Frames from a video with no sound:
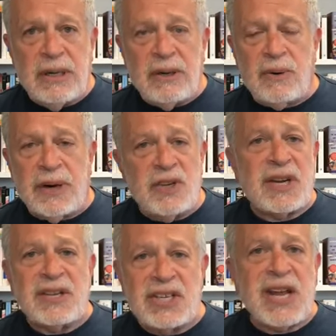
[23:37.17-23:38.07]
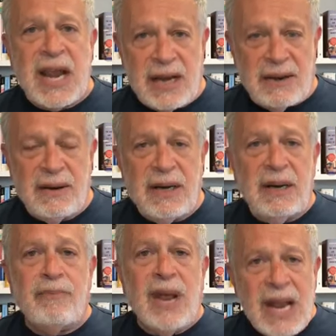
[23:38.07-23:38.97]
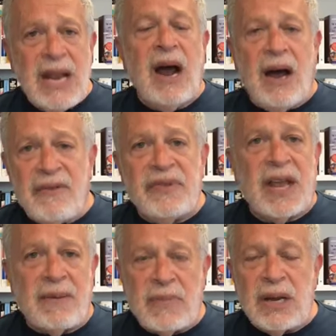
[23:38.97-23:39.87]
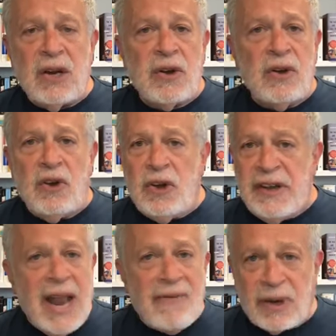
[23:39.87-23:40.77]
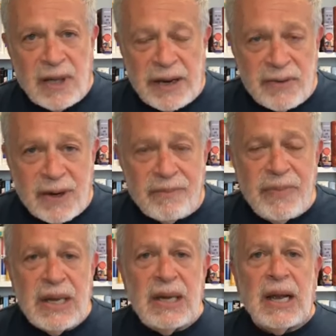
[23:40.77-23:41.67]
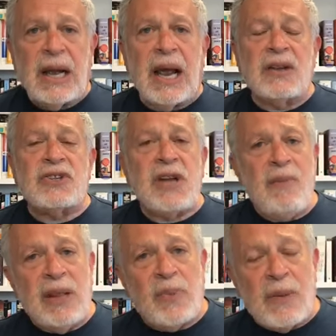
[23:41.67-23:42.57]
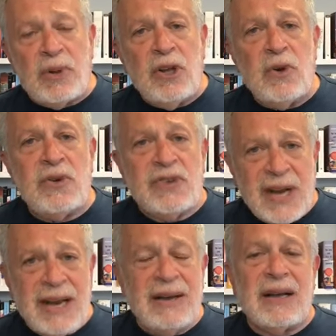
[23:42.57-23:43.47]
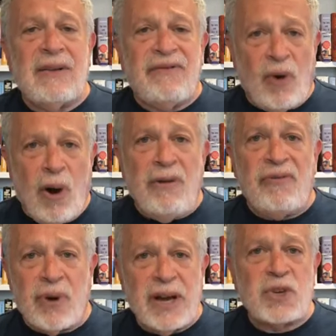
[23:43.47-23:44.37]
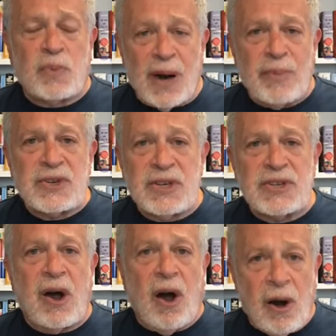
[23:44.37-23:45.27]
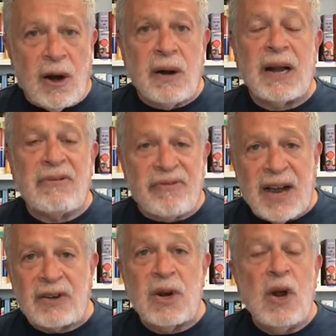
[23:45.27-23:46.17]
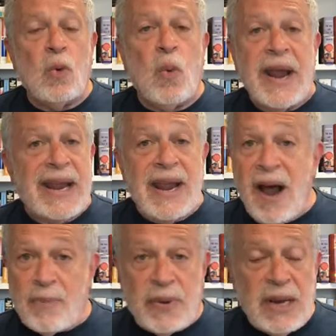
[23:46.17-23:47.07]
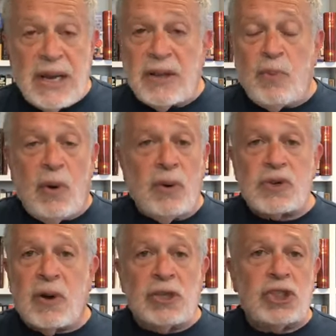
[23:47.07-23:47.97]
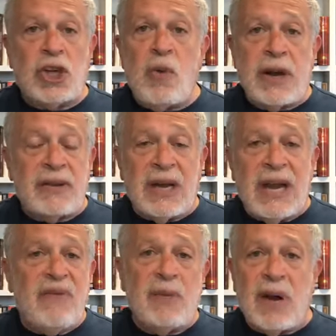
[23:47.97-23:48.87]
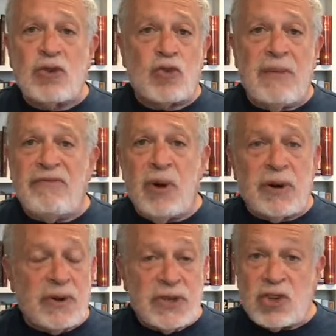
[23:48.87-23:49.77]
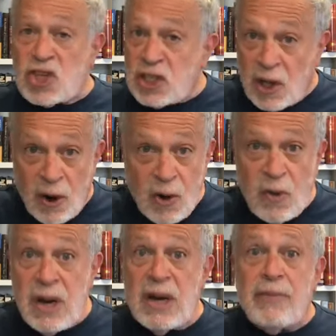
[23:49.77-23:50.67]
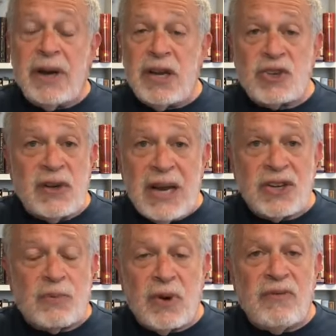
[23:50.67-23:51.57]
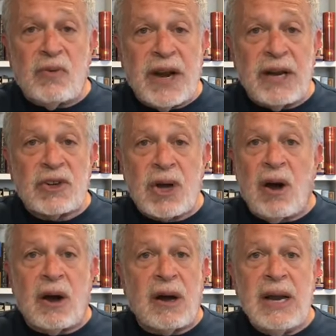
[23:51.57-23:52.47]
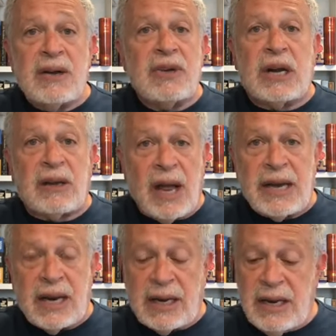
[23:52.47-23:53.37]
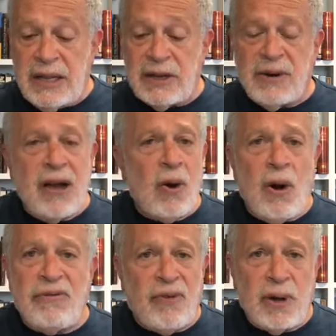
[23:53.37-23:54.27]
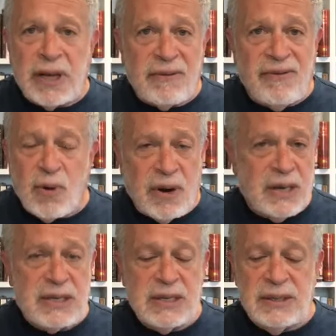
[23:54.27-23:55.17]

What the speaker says: or is insane. Many of them never liked him, and some of the people who did fall for his promises are, in fact, waking up. The polls are showing that even among Trump voters, it's slow, but his approval ratings are declining. They're not all falling for it.